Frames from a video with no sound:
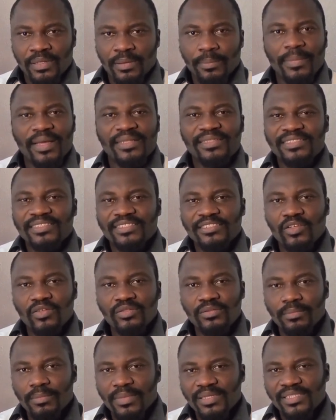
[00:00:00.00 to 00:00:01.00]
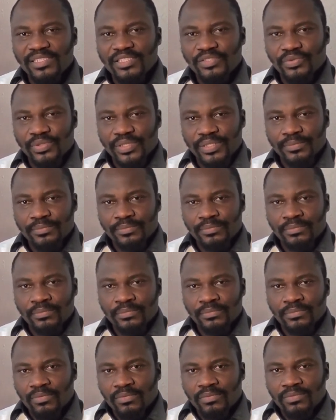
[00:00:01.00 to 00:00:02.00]
but it's not mandatory.
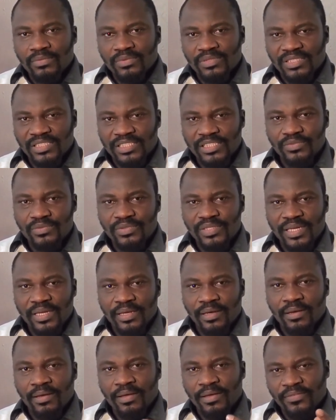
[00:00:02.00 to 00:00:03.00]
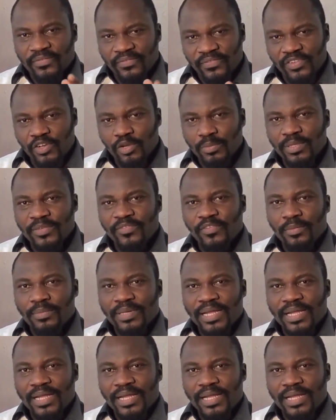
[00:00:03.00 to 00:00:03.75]
See you there. Fill up the form